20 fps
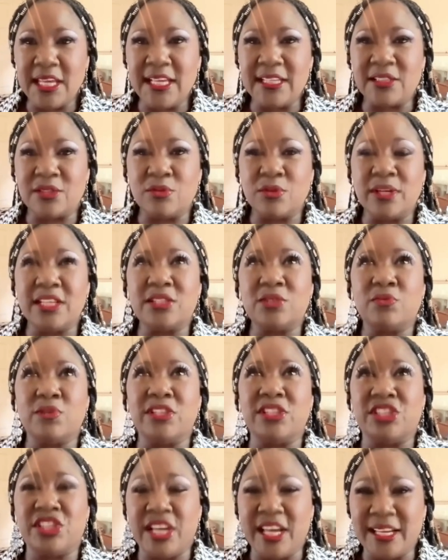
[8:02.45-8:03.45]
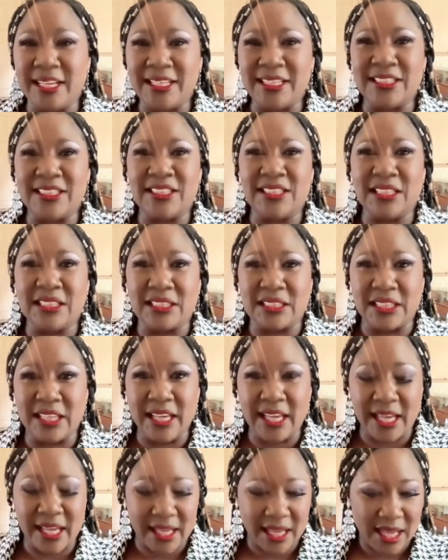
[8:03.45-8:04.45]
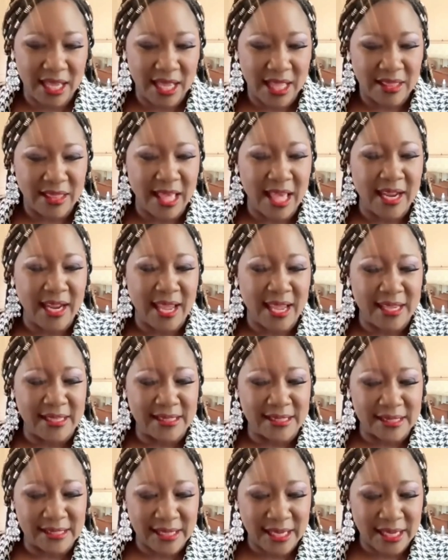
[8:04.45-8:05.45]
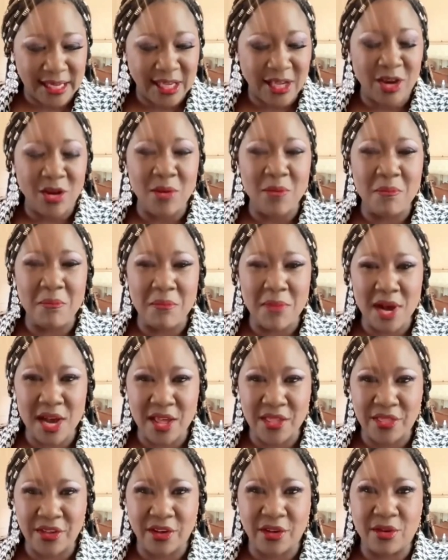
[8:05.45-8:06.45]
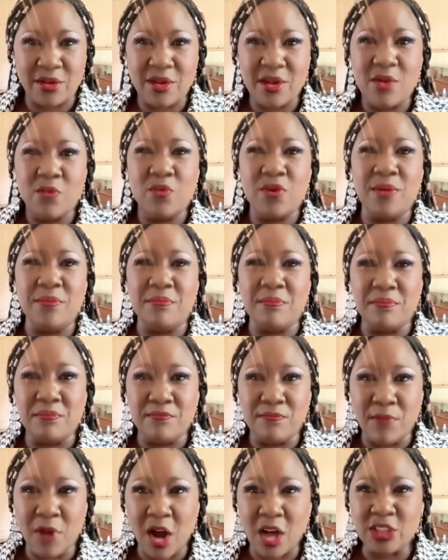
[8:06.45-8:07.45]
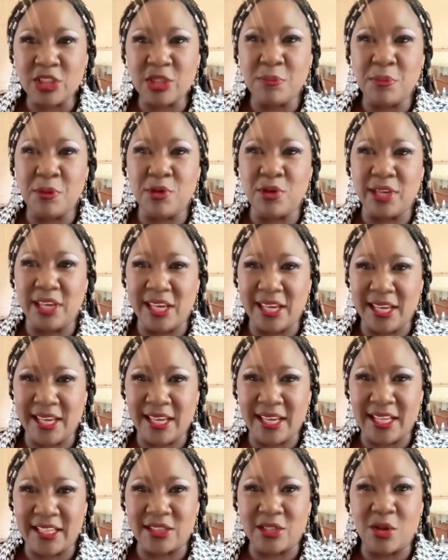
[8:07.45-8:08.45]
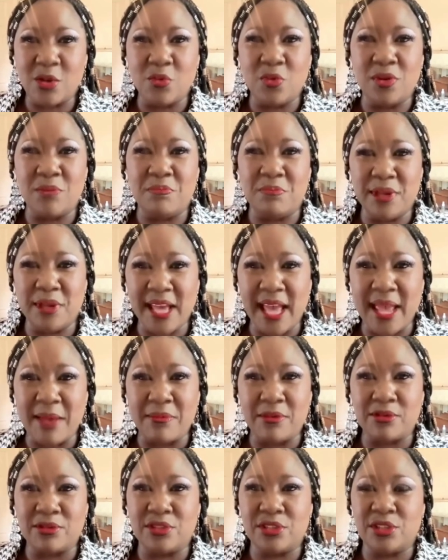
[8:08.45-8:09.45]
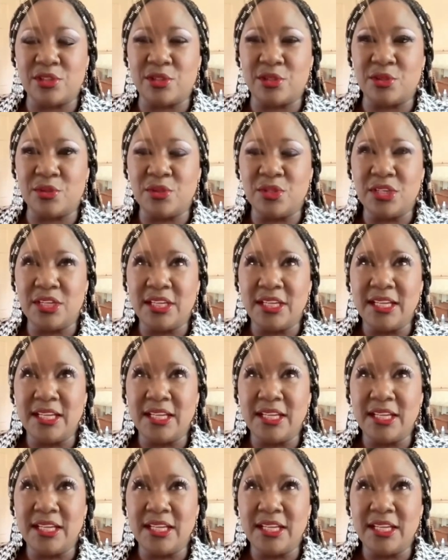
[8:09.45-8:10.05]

it's ridiculous to think that a single mother with multiple kids would be able to,